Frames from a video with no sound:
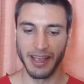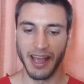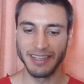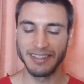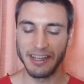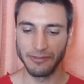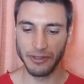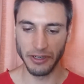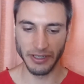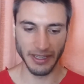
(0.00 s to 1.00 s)
a
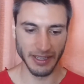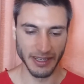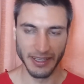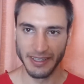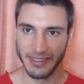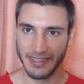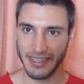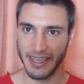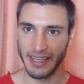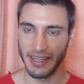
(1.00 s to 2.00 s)
self-journey
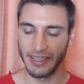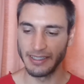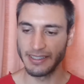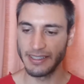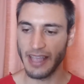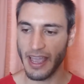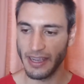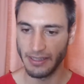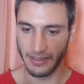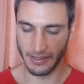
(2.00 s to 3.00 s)
skill
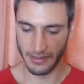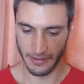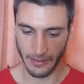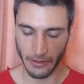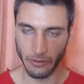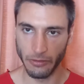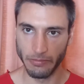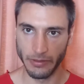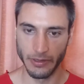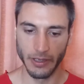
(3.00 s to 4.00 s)
inside the
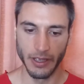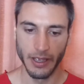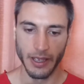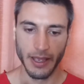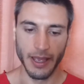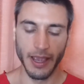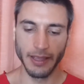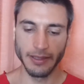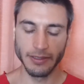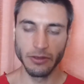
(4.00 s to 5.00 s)
group,
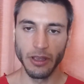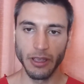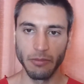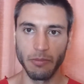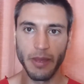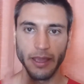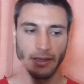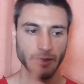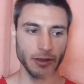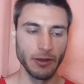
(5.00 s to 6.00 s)
it is going
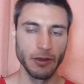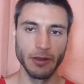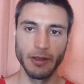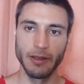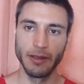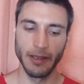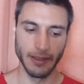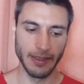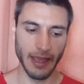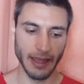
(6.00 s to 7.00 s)
back,
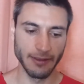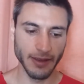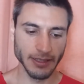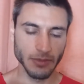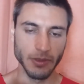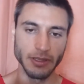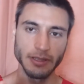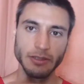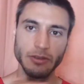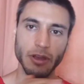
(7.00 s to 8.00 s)
the advancement
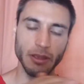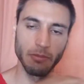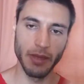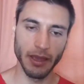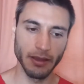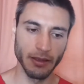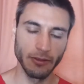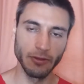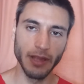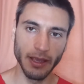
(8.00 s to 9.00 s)
is going back
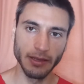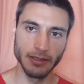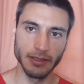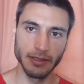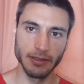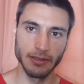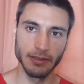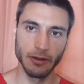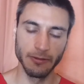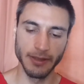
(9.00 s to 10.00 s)
to the innocence
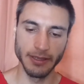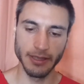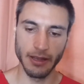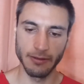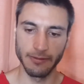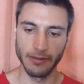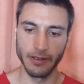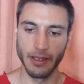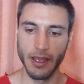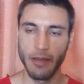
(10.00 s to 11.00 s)
of the self,
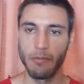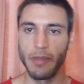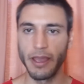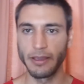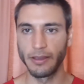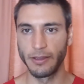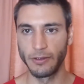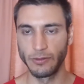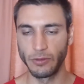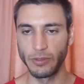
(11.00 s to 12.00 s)
back
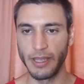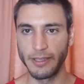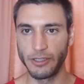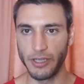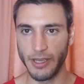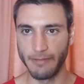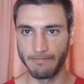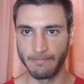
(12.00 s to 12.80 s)
to the G